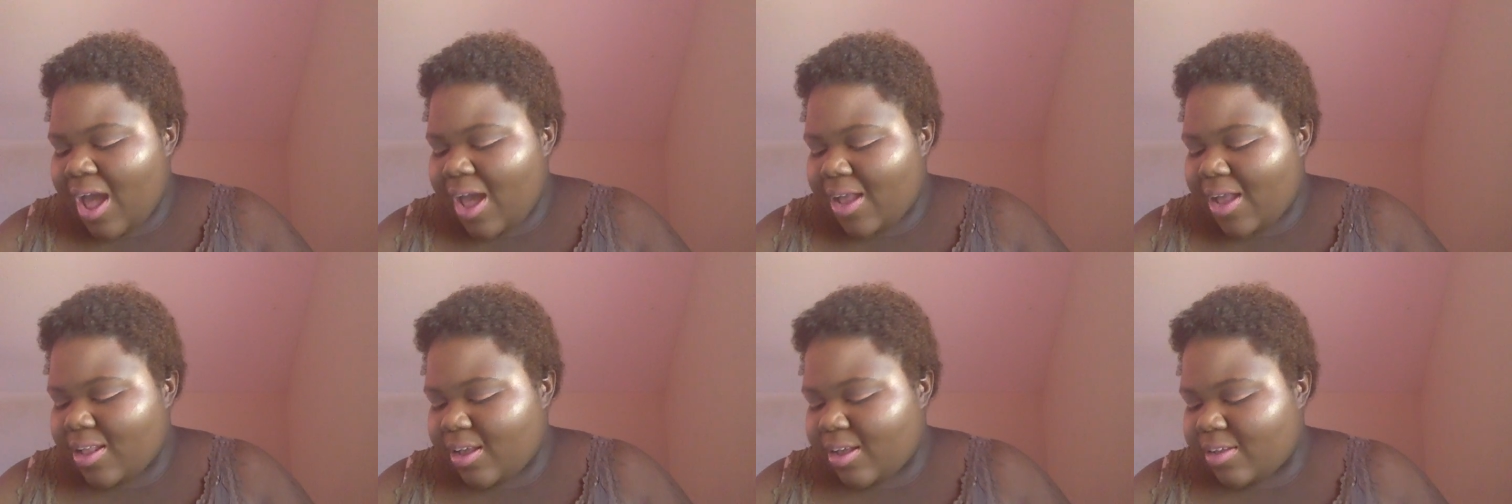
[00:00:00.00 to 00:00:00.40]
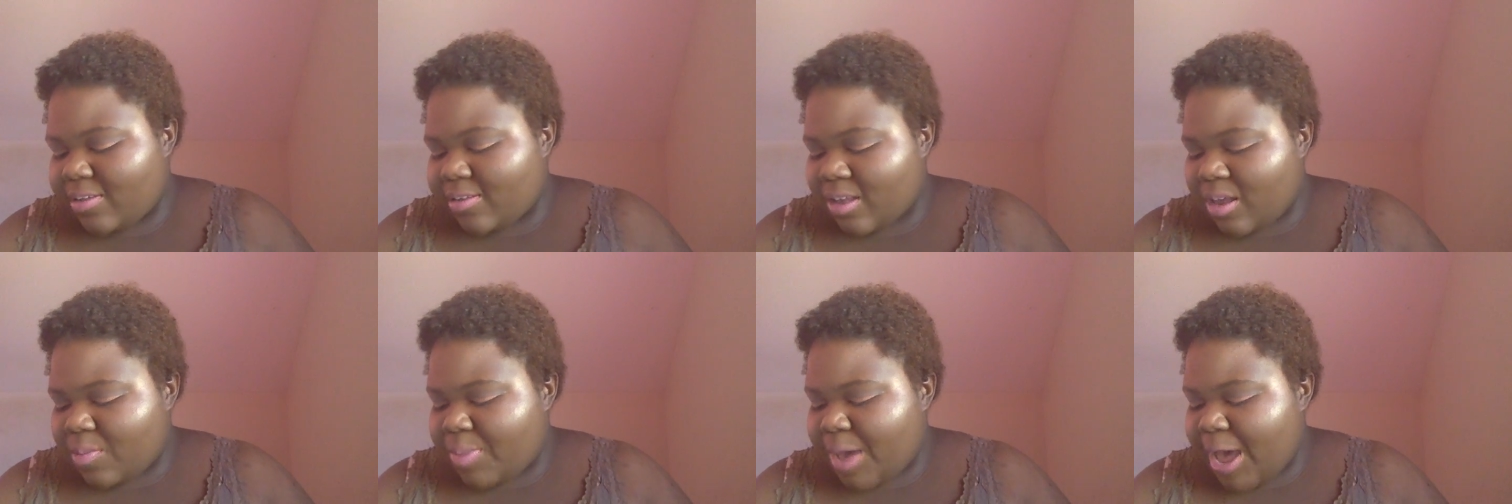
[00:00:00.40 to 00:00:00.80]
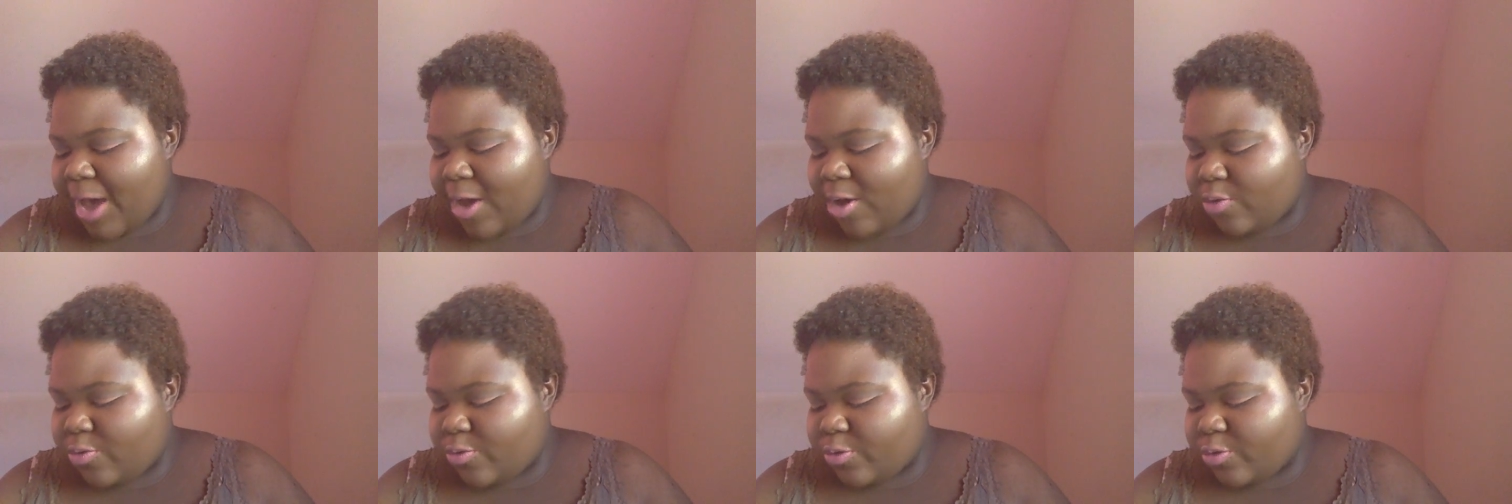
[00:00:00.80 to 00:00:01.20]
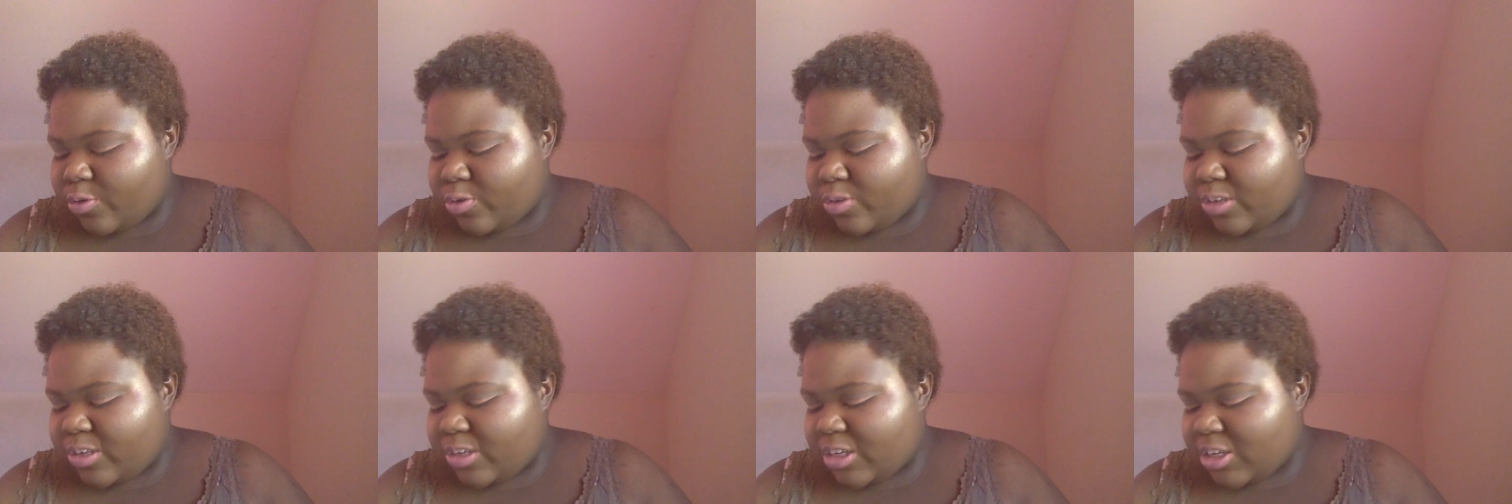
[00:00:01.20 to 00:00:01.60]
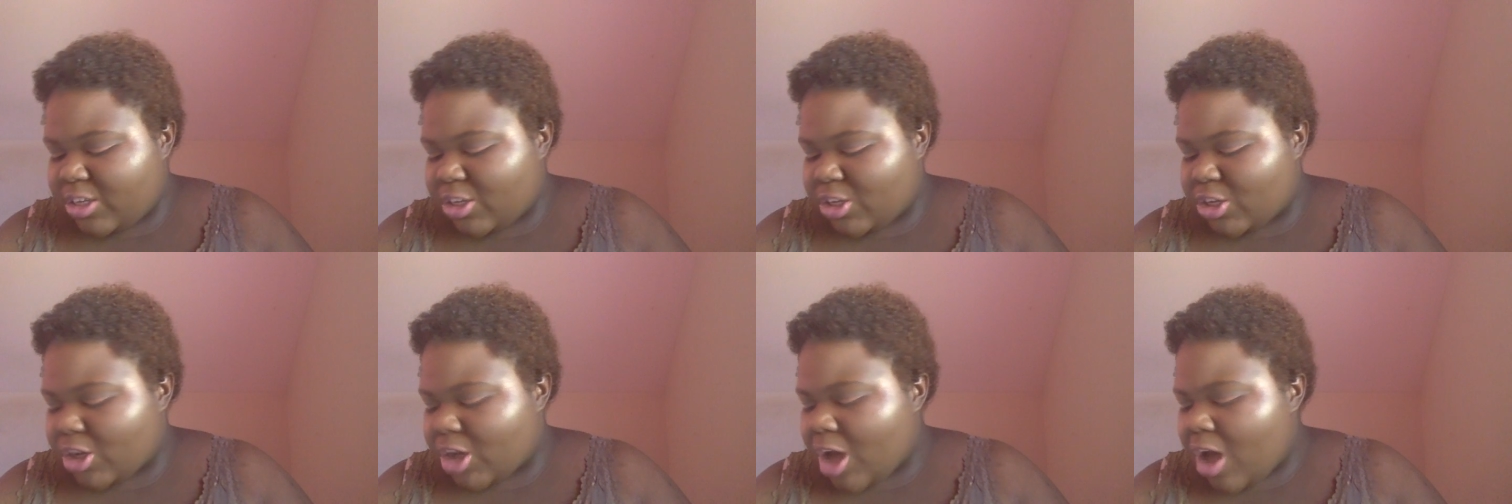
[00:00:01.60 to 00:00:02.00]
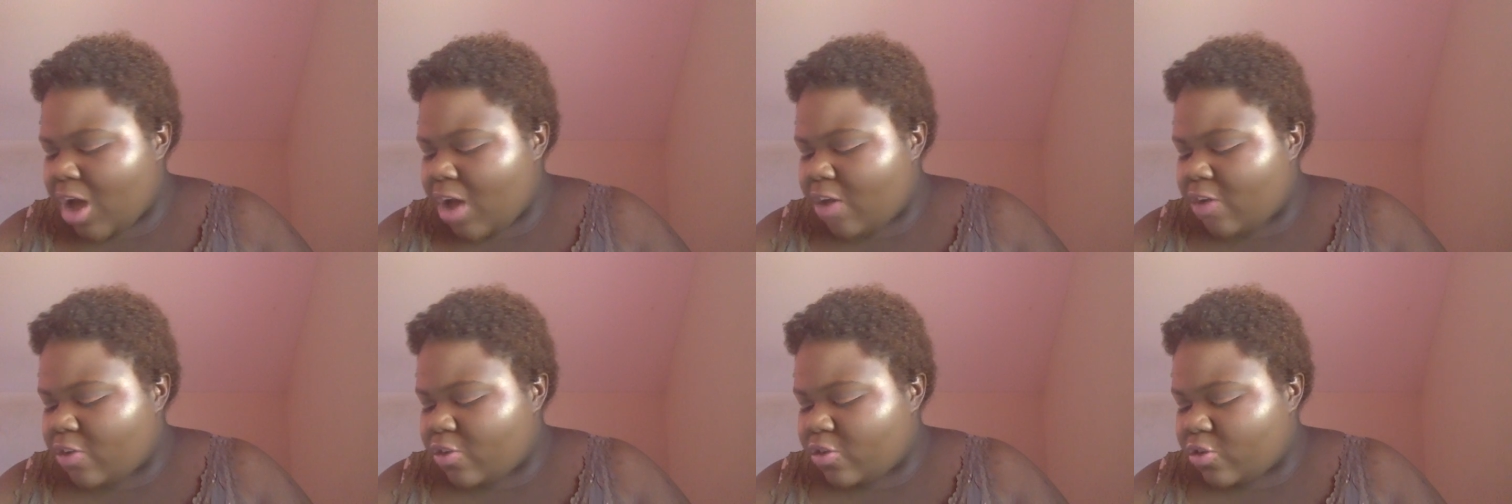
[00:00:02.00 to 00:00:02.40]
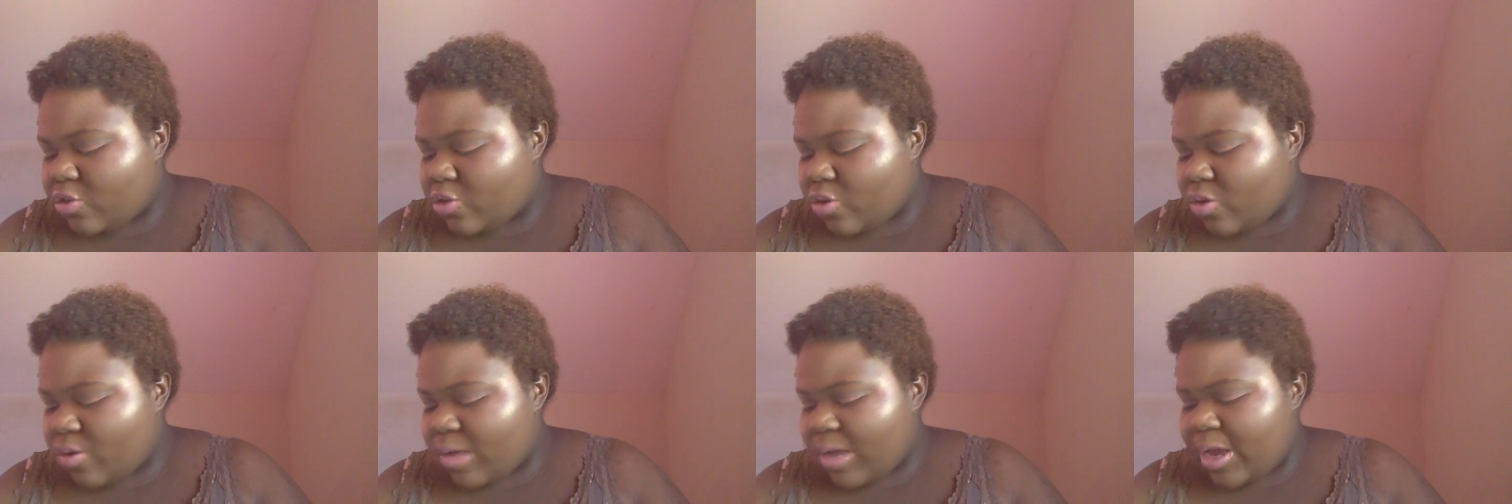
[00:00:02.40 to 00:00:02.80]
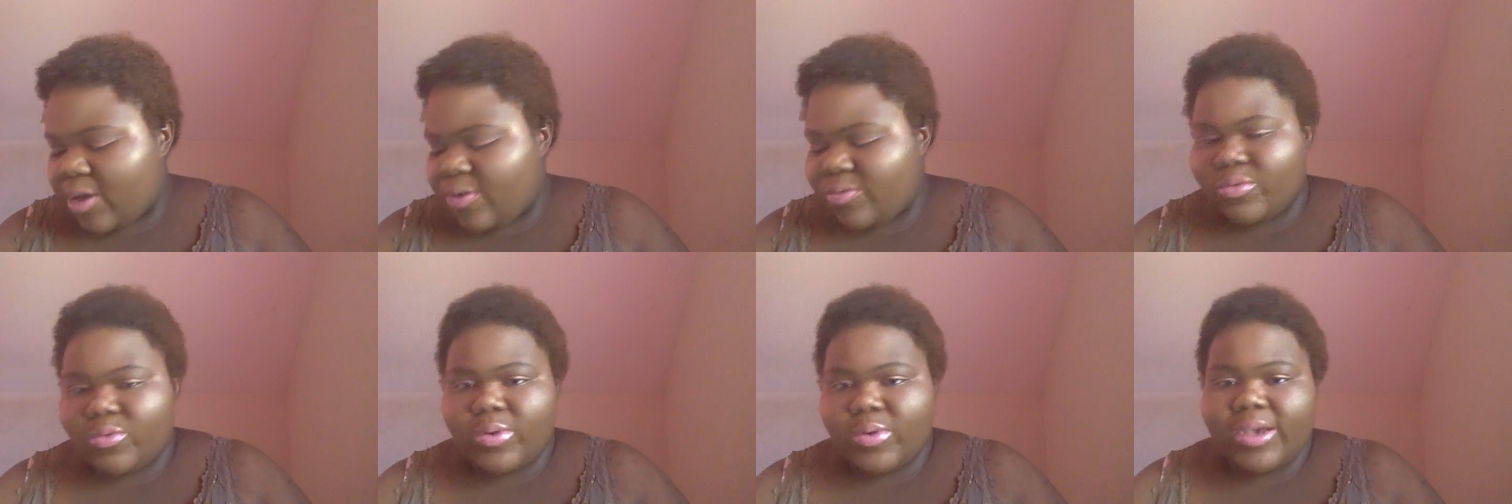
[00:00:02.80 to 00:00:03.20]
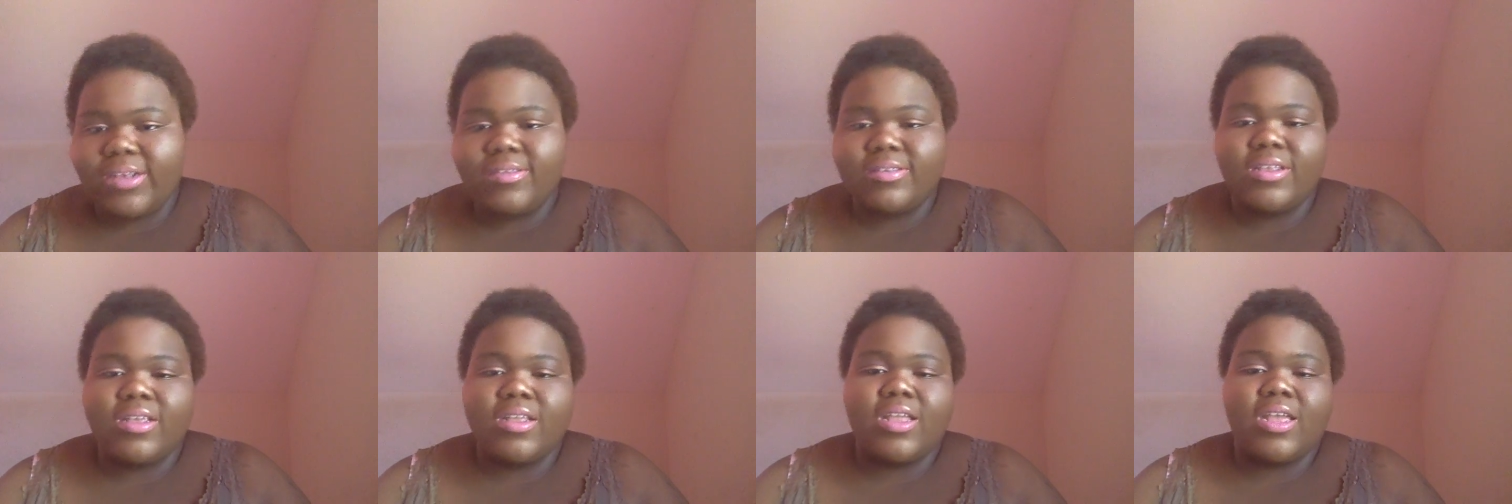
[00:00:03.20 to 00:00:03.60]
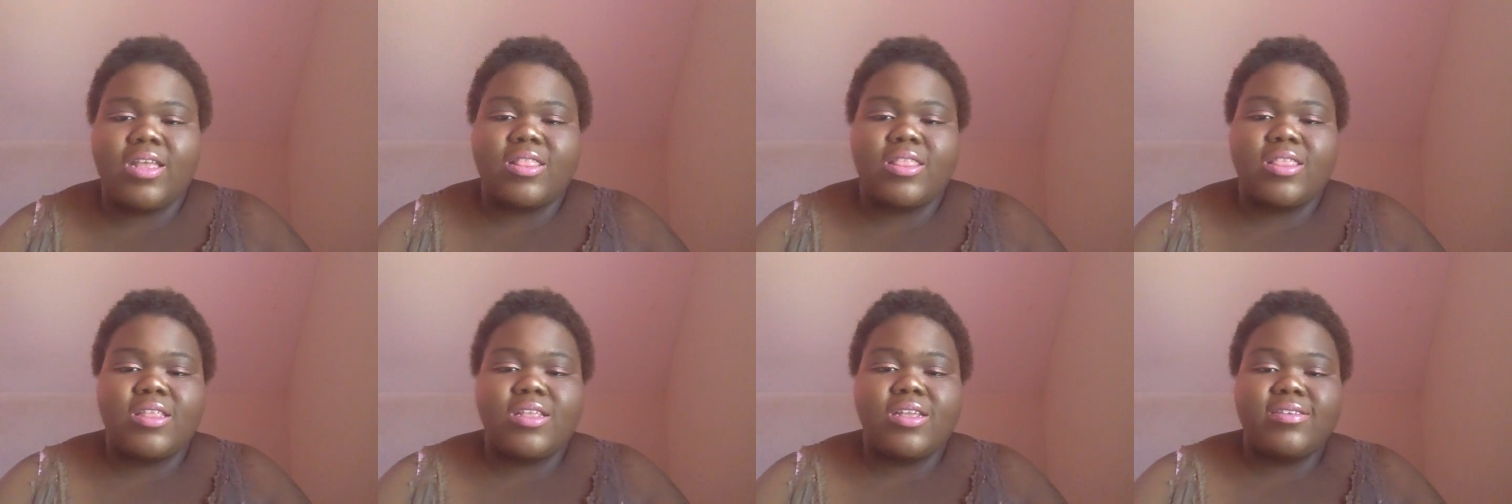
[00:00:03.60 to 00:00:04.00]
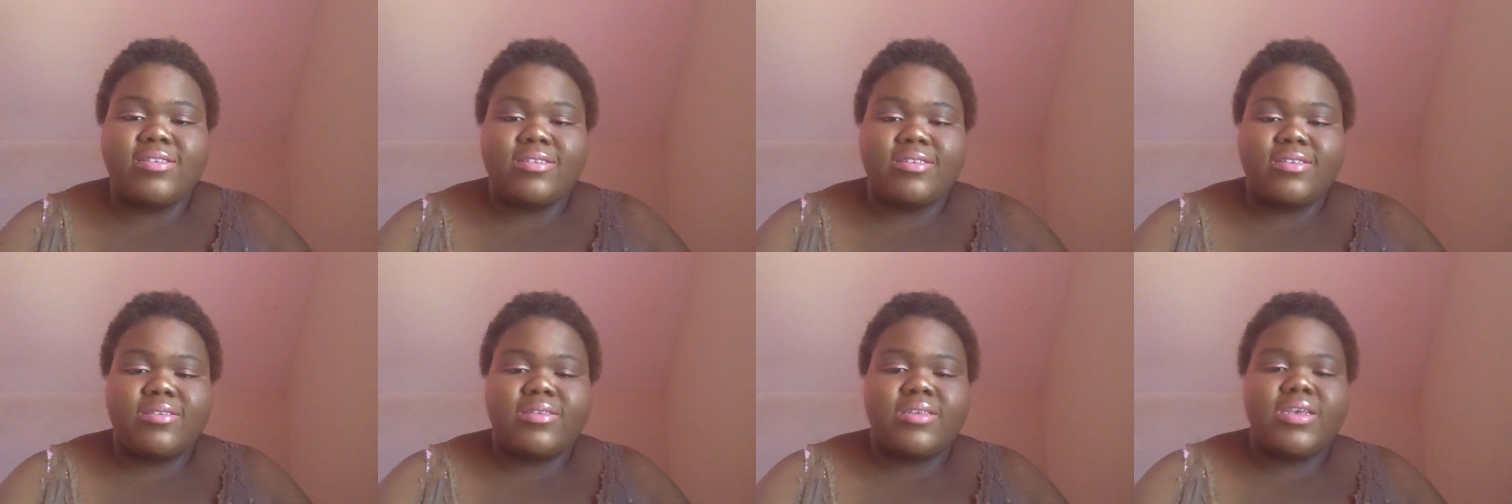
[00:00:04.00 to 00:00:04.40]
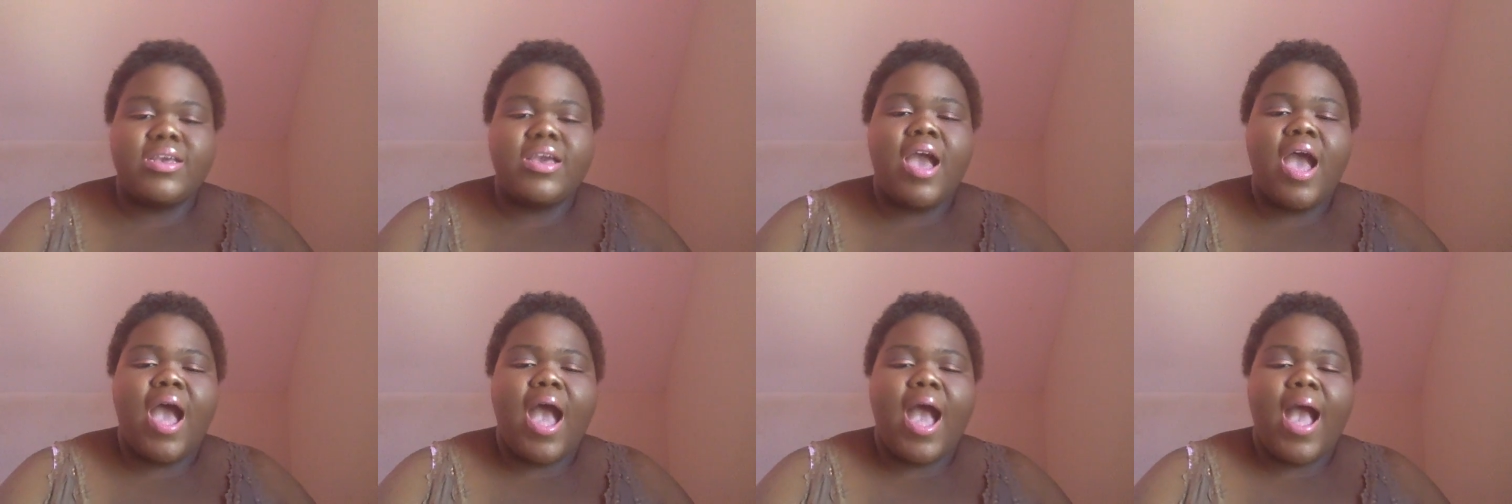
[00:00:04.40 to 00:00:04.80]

and it is a powerful, tender story of race and ethnicity.